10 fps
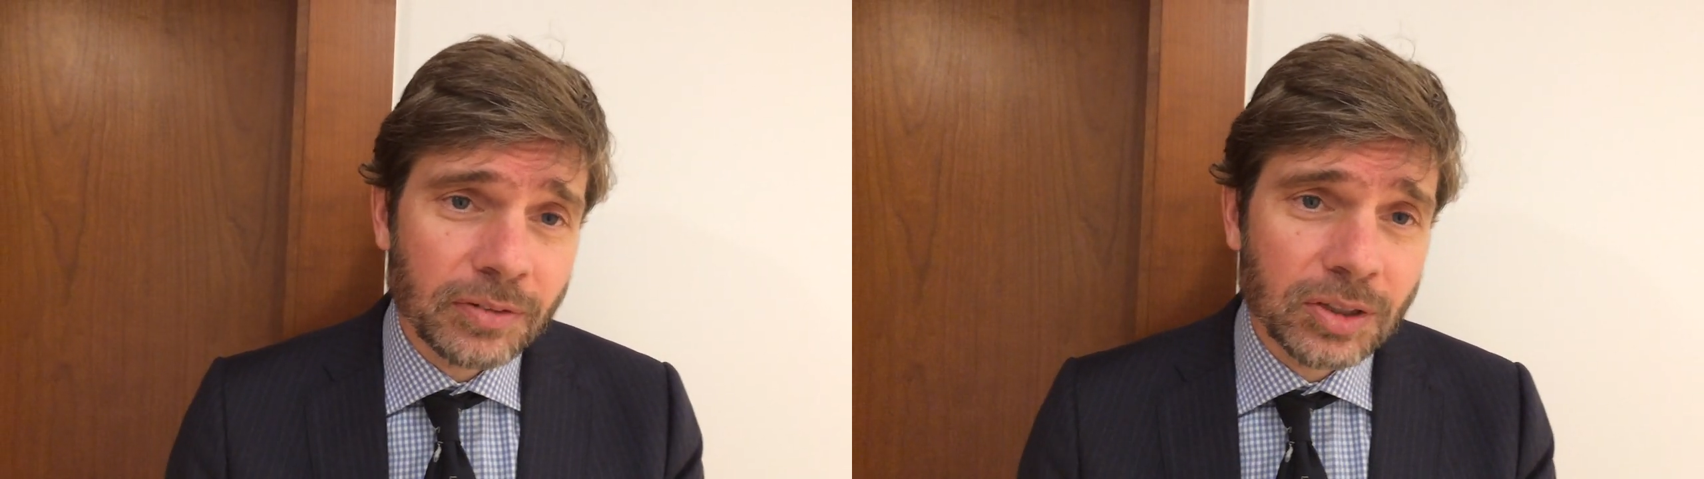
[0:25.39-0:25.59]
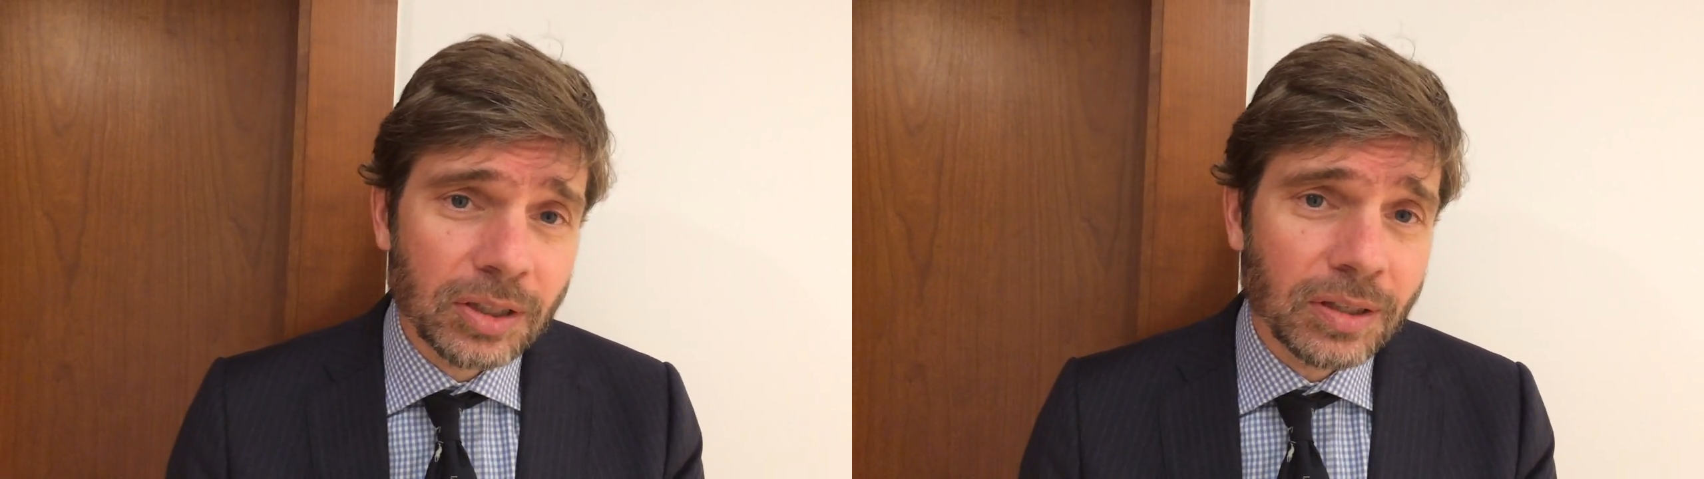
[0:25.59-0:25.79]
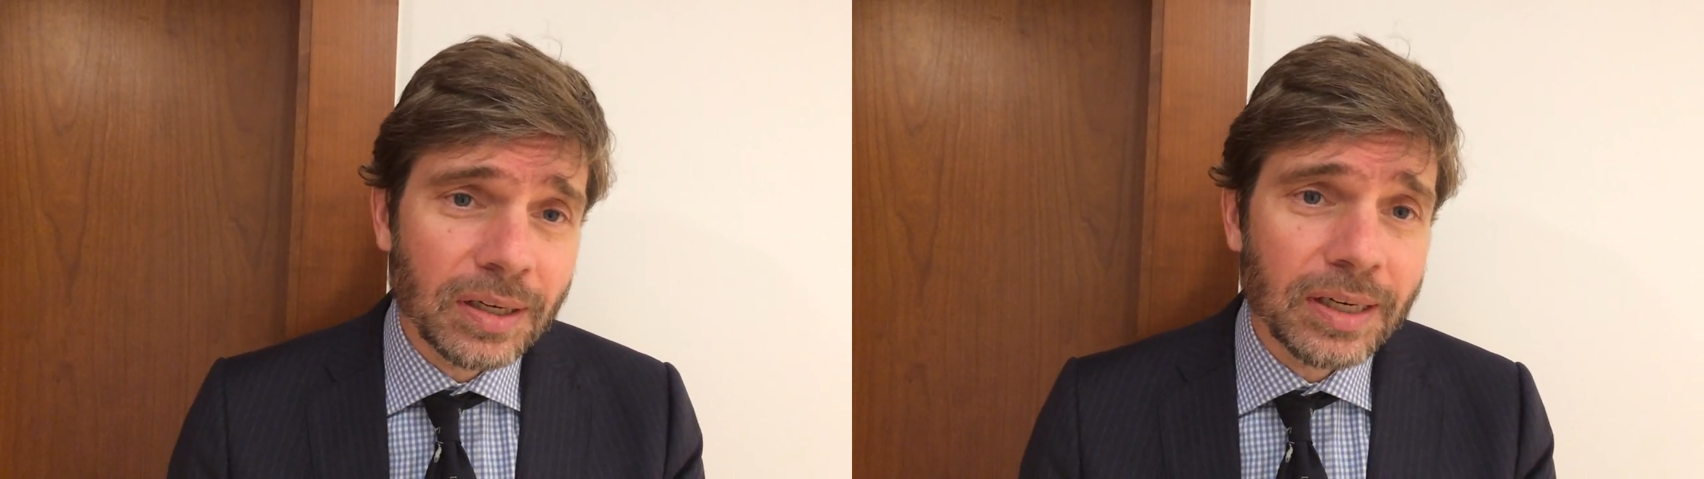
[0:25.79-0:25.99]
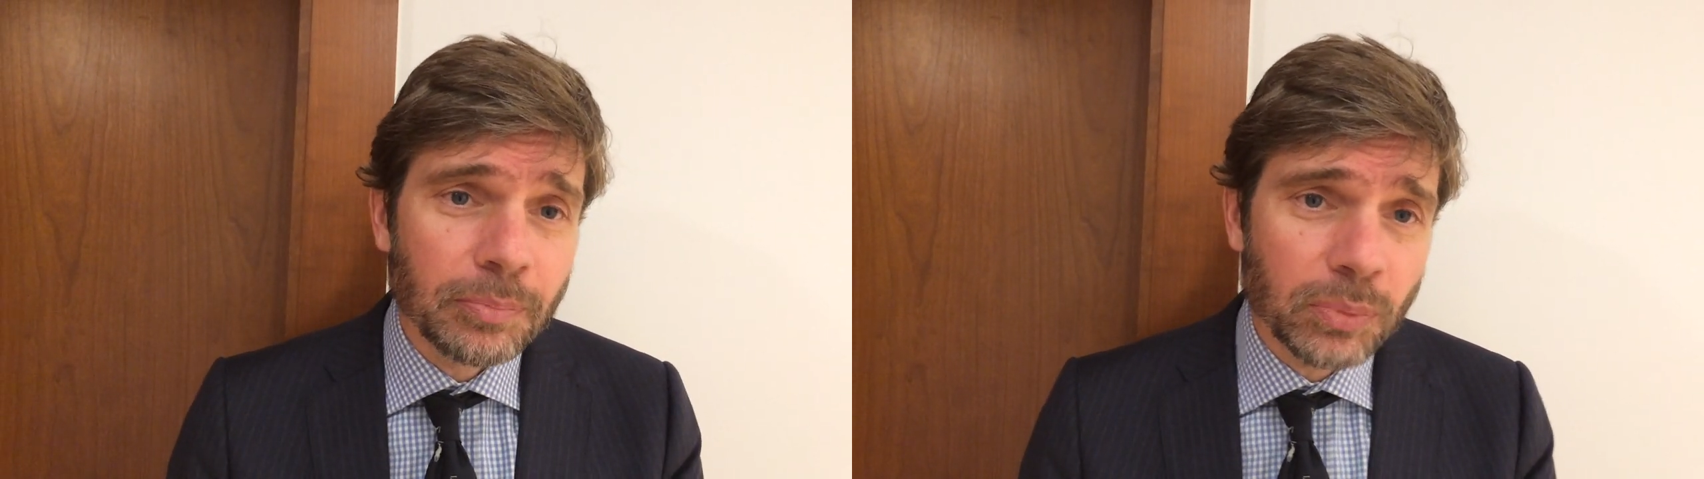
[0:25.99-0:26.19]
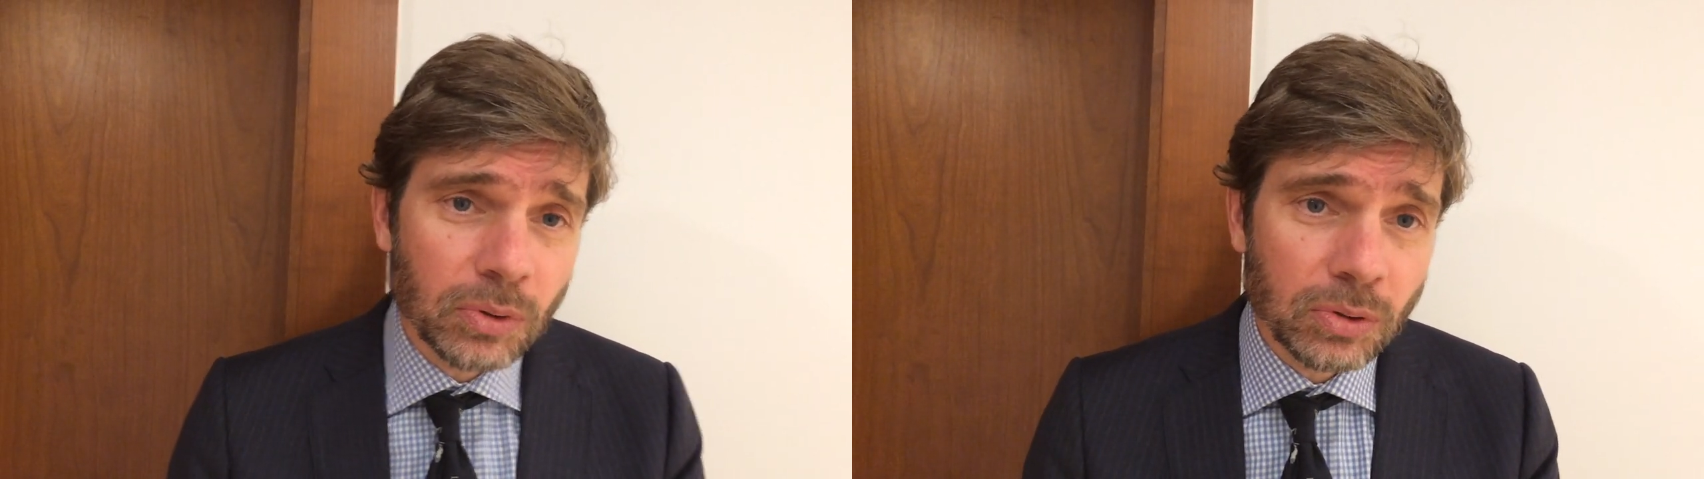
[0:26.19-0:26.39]
certain
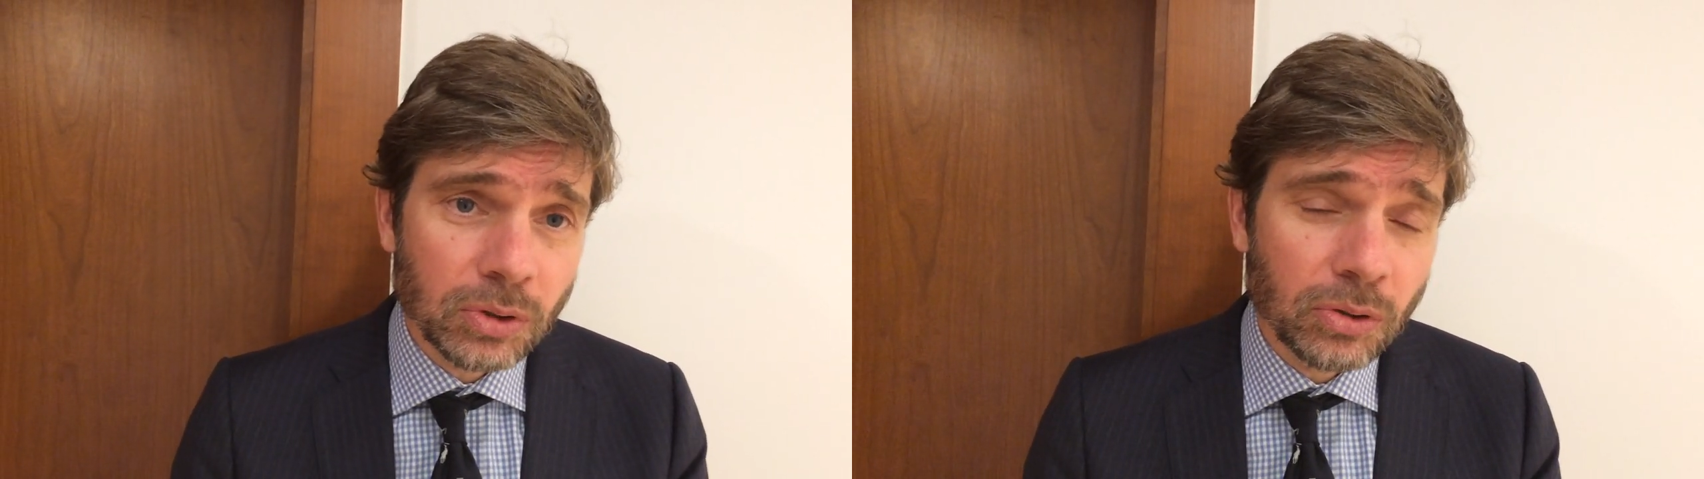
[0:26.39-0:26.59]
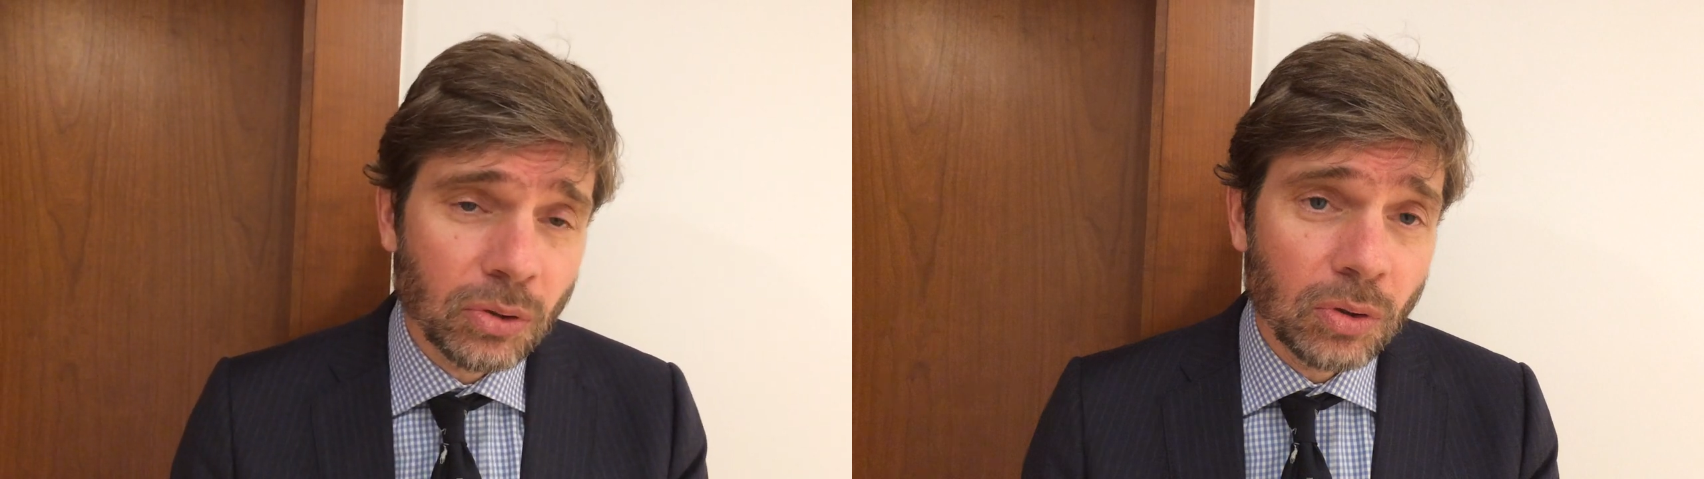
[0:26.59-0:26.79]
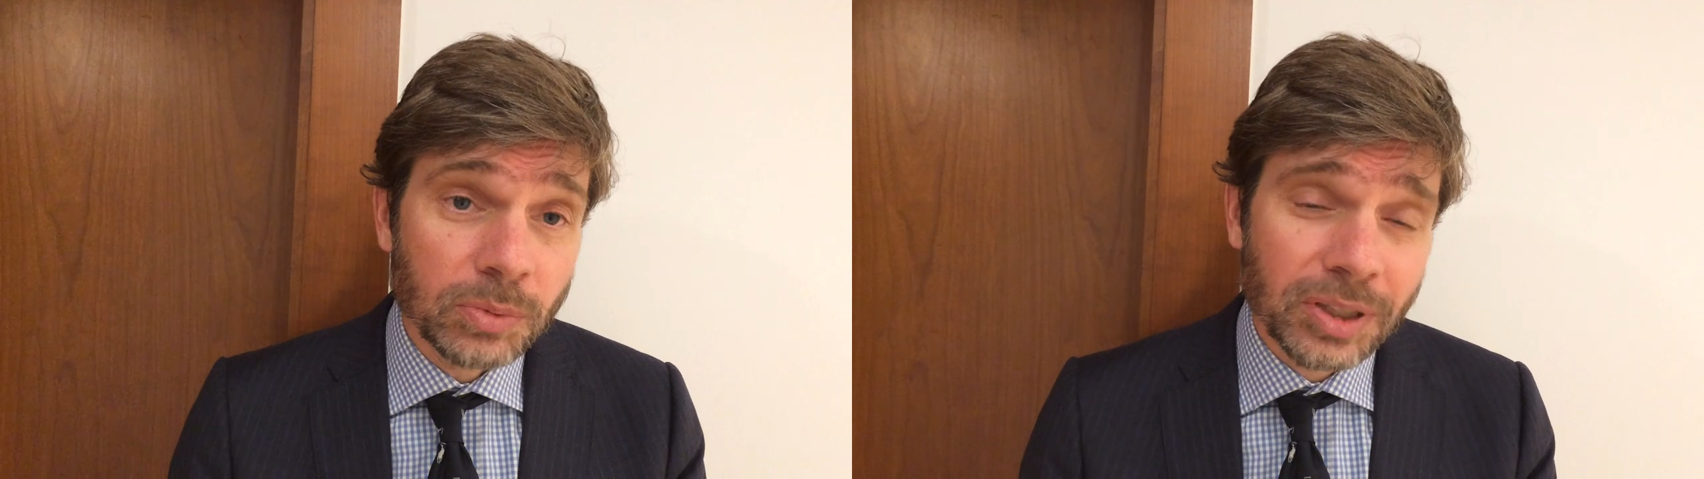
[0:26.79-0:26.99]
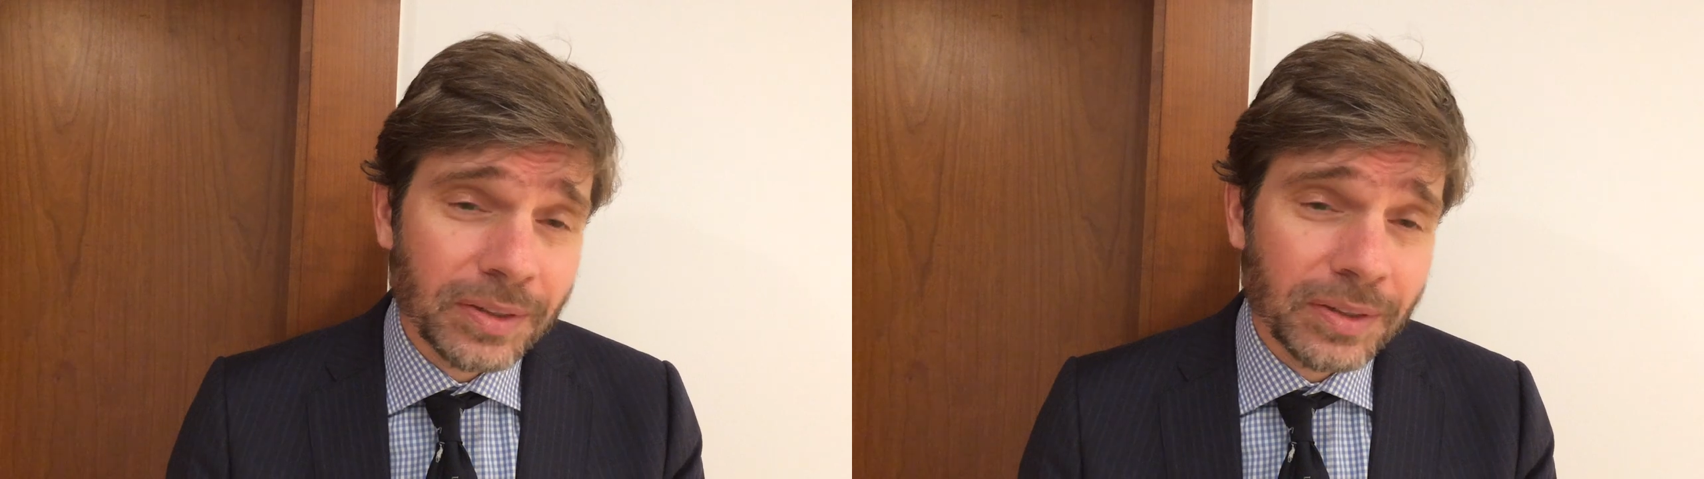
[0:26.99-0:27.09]
liberal norms.